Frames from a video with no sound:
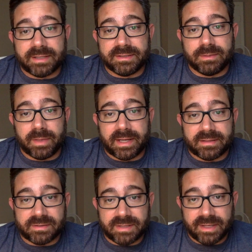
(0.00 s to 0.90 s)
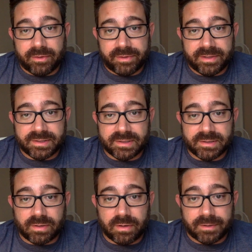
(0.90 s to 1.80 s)
I did my STL
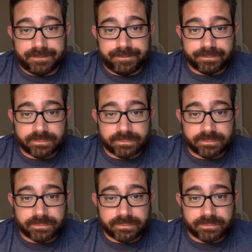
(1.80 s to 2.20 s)
thesis on